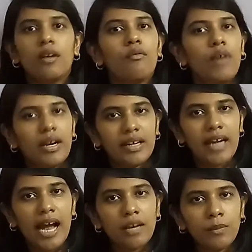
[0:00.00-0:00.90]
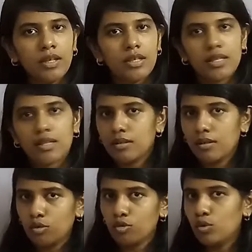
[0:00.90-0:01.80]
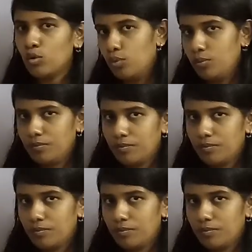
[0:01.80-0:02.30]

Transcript: where di means two.